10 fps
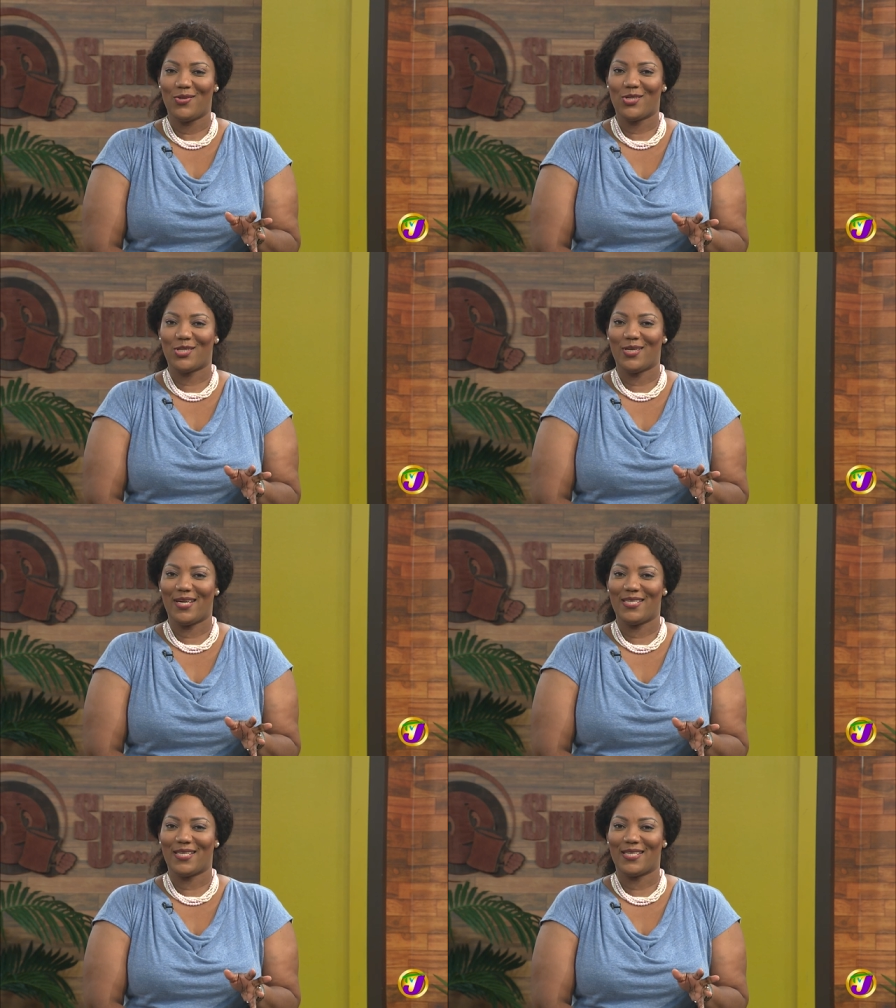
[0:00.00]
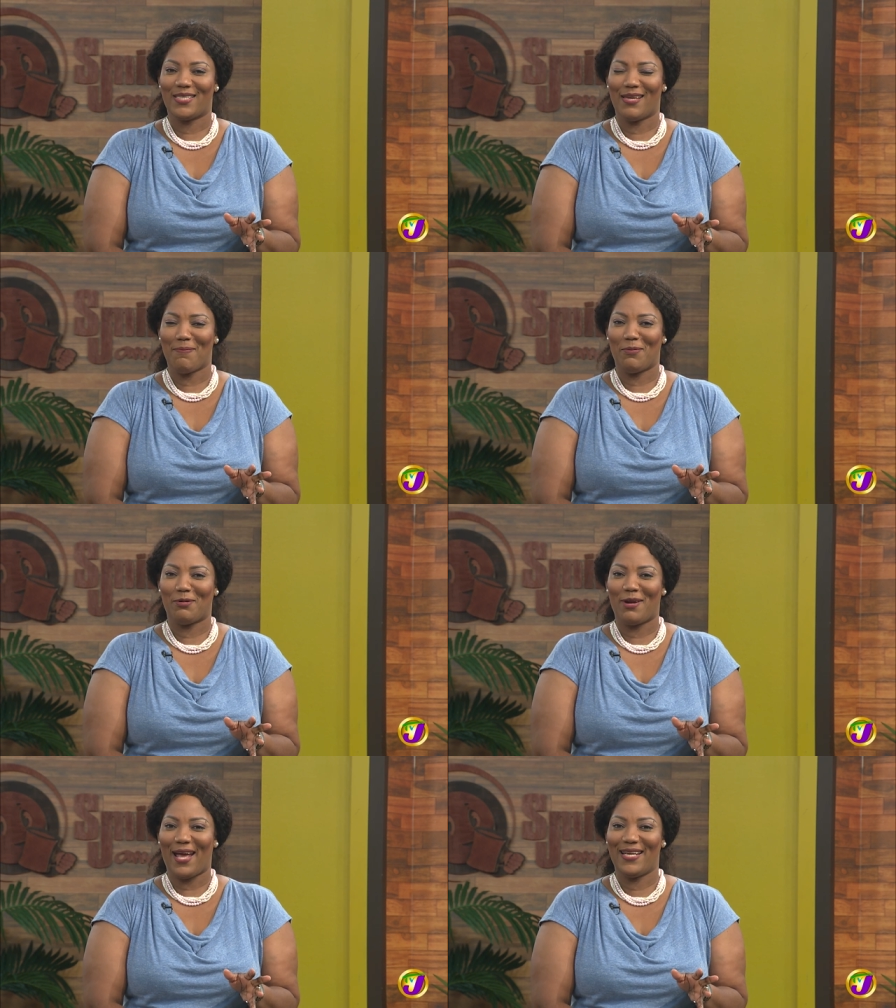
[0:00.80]
sugar is a staple,
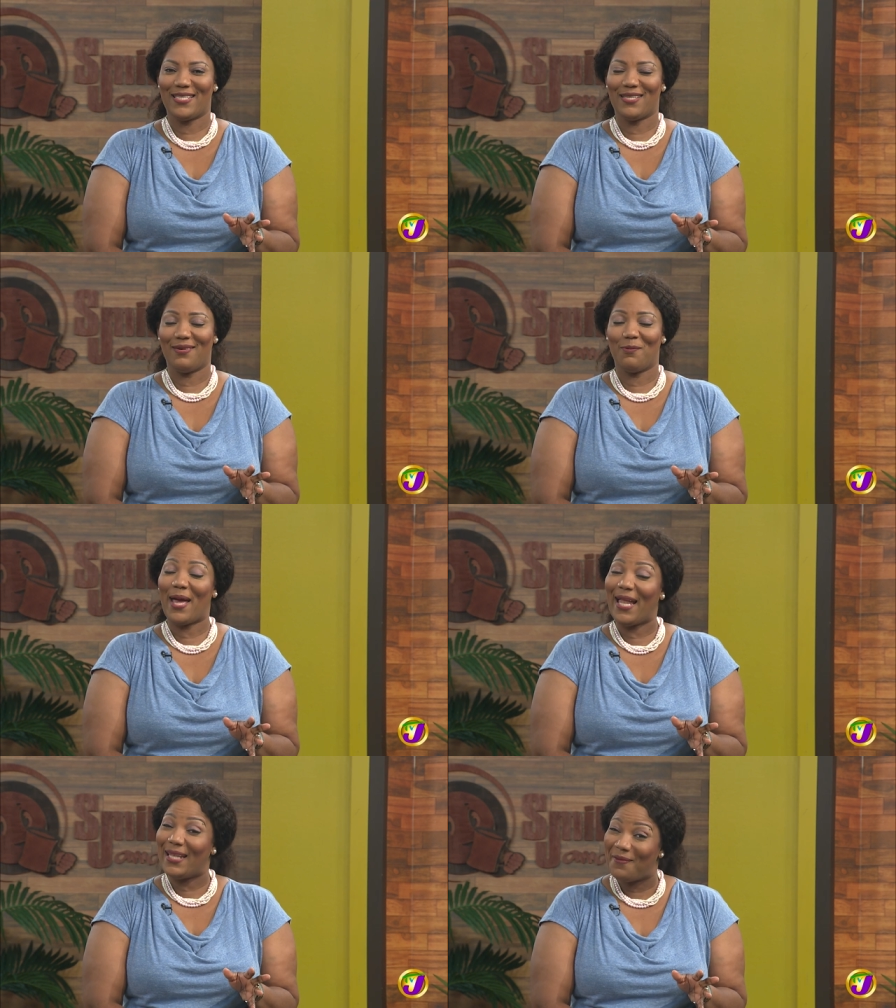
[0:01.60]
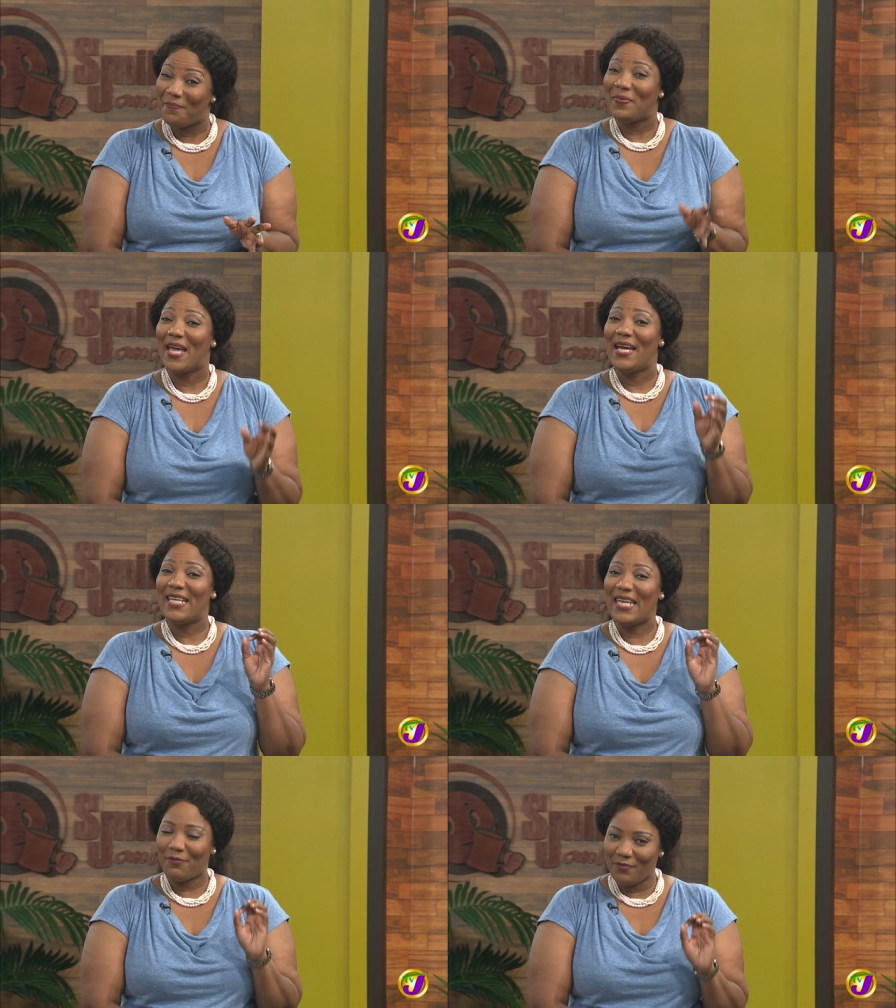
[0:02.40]
right? Well,
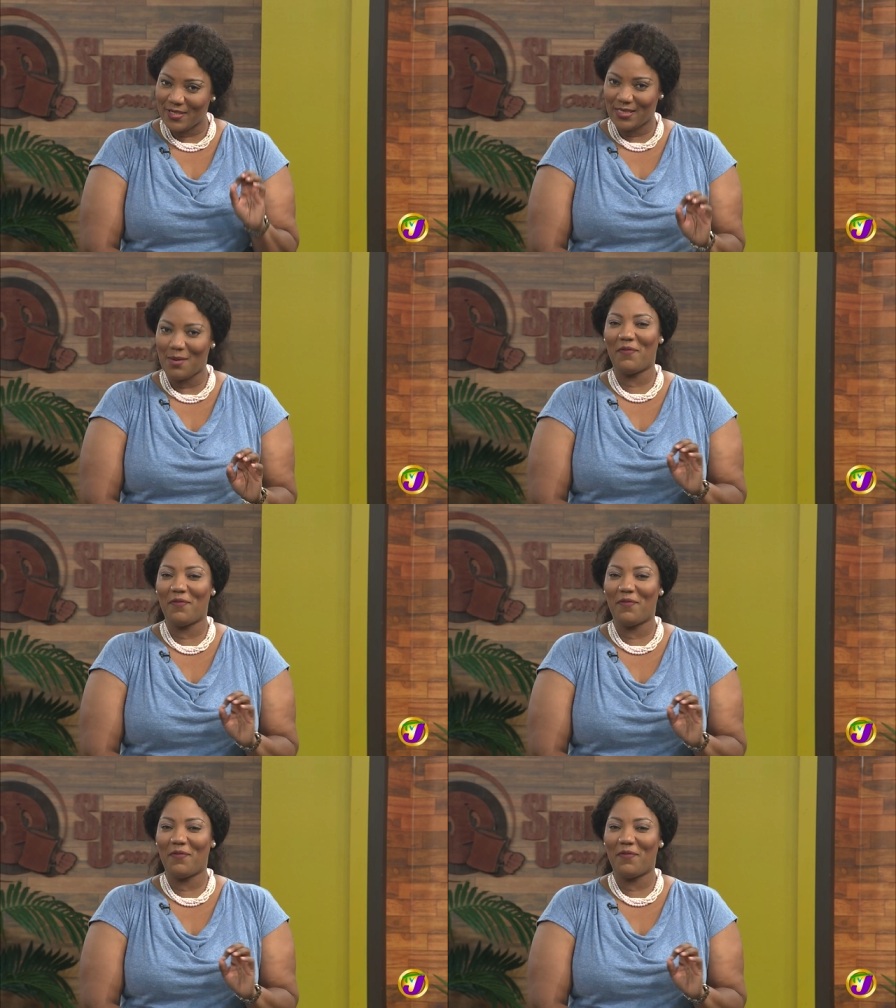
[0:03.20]
not for some